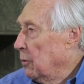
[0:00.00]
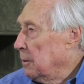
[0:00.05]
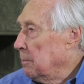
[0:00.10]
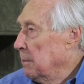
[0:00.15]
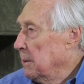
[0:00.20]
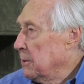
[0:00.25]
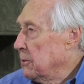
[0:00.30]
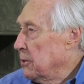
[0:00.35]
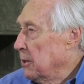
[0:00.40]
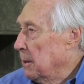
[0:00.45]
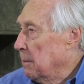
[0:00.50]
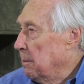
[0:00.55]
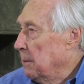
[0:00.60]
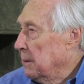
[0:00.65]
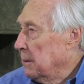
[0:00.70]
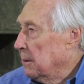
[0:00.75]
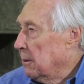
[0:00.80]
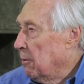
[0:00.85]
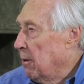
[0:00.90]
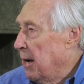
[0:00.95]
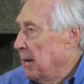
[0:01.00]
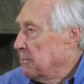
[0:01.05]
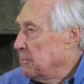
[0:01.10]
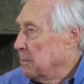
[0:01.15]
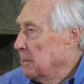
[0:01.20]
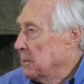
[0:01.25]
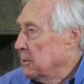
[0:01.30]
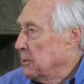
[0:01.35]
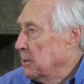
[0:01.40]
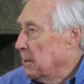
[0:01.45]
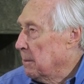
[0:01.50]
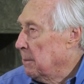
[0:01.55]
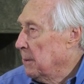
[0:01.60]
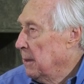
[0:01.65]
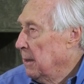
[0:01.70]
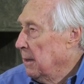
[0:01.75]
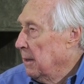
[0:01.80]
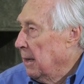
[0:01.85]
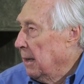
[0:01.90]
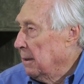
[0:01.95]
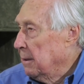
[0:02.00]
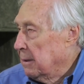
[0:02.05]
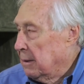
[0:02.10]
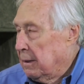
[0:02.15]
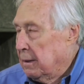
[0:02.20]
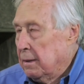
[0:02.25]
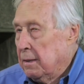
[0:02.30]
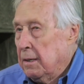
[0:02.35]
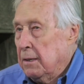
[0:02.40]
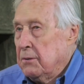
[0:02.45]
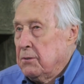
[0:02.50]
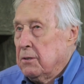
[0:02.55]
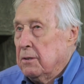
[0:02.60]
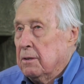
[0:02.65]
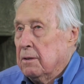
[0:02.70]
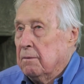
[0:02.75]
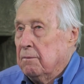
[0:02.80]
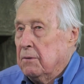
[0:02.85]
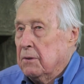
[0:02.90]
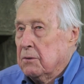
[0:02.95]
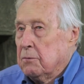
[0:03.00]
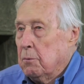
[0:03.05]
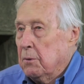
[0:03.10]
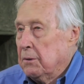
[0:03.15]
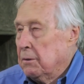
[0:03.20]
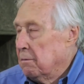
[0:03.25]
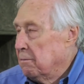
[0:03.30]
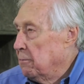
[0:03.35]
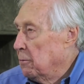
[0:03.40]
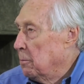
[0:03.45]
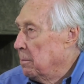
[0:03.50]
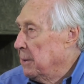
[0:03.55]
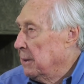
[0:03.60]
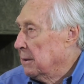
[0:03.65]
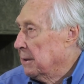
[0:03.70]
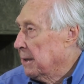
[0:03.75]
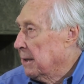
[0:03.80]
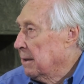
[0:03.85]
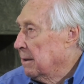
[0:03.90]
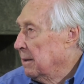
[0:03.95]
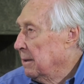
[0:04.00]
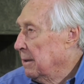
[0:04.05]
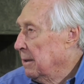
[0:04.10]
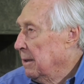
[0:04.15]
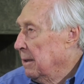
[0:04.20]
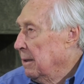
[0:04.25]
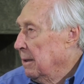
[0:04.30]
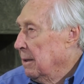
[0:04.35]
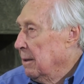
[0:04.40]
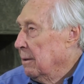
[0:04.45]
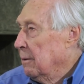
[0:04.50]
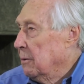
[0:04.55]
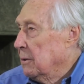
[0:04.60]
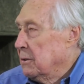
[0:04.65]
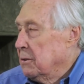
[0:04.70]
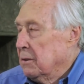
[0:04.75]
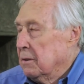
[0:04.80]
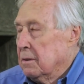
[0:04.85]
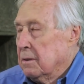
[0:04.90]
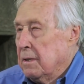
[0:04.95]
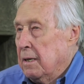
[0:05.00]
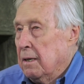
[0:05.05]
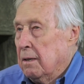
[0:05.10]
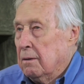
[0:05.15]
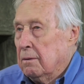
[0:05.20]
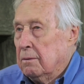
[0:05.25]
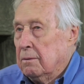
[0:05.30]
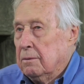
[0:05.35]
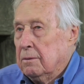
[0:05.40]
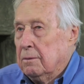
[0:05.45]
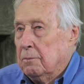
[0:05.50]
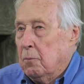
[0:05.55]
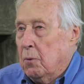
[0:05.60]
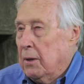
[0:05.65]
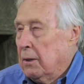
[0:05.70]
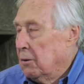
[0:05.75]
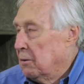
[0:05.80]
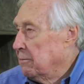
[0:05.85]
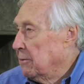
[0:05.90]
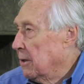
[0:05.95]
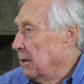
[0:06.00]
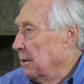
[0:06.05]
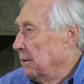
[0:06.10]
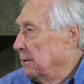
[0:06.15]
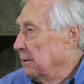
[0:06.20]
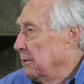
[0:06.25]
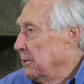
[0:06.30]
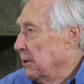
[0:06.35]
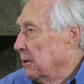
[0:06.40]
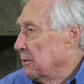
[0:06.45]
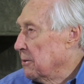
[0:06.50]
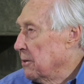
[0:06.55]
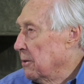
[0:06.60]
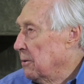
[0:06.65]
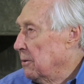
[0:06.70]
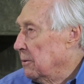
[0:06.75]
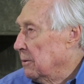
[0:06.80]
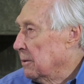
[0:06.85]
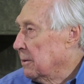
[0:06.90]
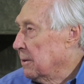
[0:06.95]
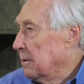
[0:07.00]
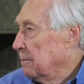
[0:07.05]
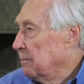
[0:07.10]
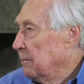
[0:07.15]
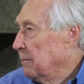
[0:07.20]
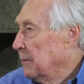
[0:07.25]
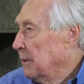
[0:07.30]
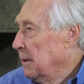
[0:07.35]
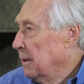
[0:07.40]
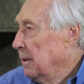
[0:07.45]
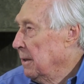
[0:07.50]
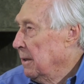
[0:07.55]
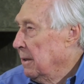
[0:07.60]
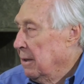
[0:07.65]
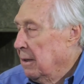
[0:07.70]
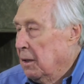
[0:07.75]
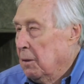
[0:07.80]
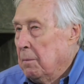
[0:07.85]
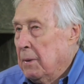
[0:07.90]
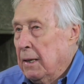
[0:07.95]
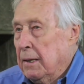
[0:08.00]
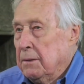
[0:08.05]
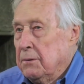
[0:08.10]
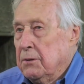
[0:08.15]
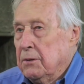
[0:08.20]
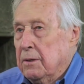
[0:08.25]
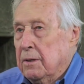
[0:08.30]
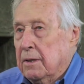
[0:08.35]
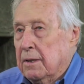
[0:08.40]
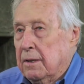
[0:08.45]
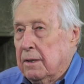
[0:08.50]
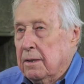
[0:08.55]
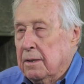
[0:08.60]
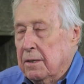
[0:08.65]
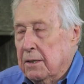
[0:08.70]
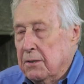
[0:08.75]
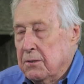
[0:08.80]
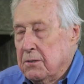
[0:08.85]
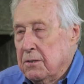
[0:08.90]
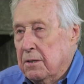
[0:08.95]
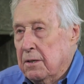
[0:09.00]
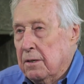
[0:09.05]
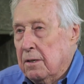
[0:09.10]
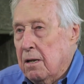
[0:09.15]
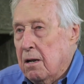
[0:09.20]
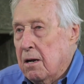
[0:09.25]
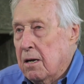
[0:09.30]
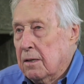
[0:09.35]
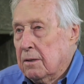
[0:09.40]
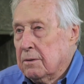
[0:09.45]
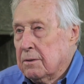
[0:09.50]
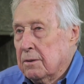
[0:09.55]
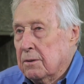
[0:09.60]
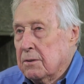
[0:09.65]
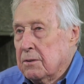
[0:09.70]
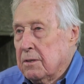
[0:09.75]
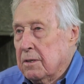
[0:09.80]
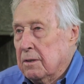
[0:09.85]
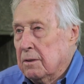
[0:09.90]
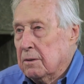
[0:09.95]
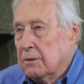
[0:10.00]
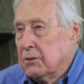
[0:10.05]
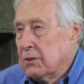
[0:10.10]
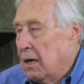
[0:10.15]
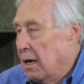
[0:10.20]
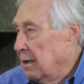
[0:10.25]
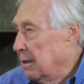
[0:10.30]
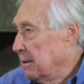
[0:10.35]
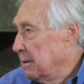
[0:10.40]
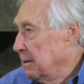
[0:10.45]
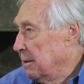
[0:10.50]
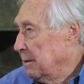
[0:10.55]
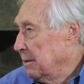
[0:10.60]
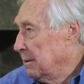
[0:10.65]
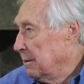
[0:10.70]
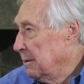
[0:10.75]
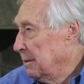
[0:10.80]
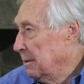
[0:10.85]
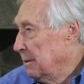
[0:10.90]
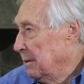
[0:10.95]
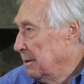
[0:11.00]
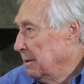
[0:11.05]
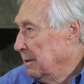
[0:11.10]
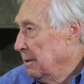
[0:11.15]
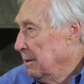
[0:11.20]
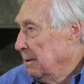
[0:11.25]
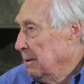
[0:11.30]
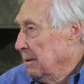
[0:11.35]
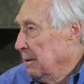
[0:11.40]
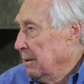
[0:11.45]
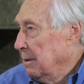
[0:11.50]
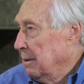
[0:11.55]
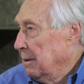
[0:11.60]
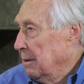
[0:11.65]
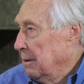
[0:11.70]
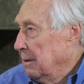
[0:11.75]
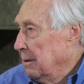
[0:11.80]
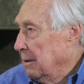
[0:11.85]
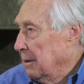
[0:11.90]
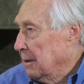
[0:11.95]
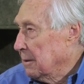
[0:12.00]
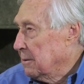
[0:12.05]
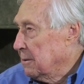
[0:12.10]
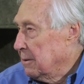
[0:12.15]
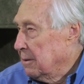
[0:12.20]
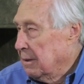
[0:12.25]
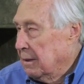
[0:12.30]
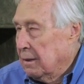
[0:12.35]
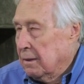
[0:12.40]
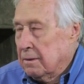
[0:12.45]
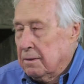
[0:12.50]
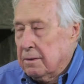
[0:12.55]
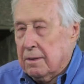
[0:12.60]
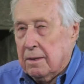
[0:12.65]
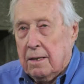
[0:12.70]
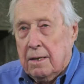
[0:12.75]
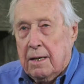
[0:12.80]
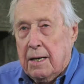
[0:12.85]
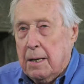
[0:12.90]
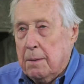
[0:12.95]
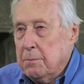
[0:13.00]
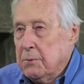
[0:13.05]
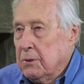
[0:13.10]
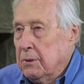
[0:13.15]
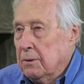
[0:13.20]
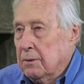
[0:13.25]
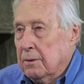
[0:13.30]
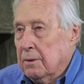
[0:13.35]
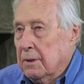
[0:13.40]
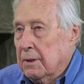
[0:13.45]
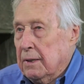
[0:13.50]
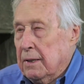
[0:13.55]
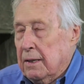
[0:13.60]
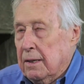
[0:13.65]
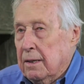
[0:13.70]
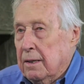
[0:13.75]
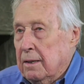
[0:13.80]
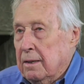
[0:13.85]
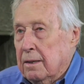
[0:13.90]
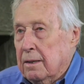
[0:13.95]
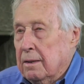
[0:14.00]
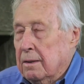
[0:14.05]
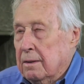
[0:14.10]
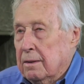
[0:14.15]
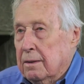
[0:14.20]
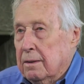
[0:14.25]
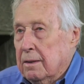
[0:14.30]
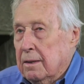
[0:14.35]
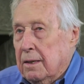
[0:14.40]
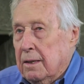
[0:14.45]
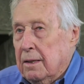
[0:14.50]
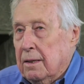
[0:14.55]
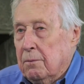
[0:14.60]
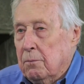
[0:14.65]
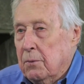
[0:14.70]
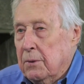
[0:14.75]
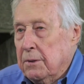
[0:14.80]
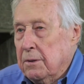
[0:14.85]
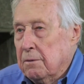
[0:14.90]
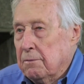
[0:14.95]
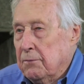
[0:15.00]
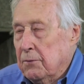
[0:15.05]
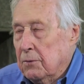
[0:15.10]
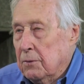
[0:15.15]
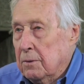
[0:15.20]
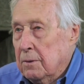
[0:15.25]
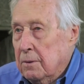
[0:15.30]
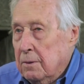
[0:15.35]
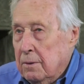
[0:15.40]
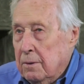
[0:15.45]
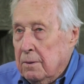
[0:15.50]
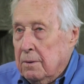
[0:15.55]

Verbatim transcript: workmanship and the craftsmanship and the condition of this wonderful building, which is now well over 100 years old. Imagine the condition. The logs are still solid. It's absolutely a wonderful